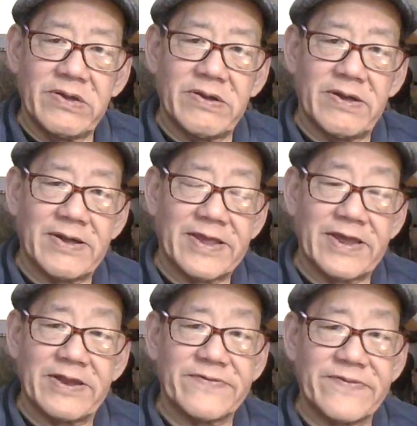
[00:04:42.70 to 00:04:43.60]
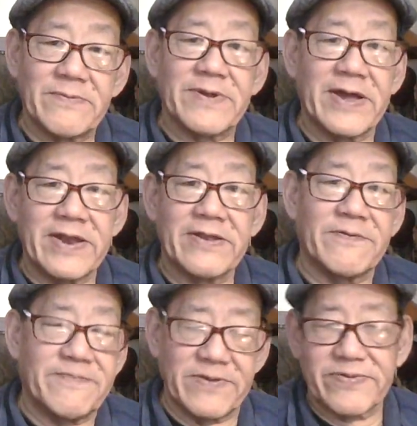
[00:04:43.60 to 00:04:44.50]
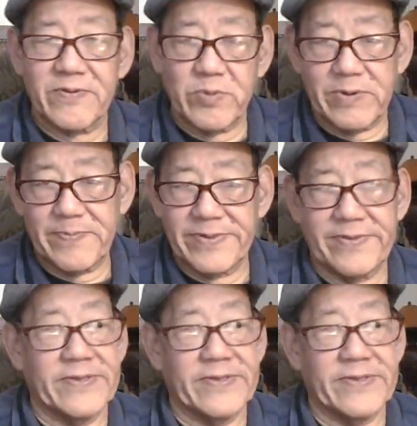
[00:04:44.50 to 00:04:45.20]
Uh, get some kind of defensive weapon.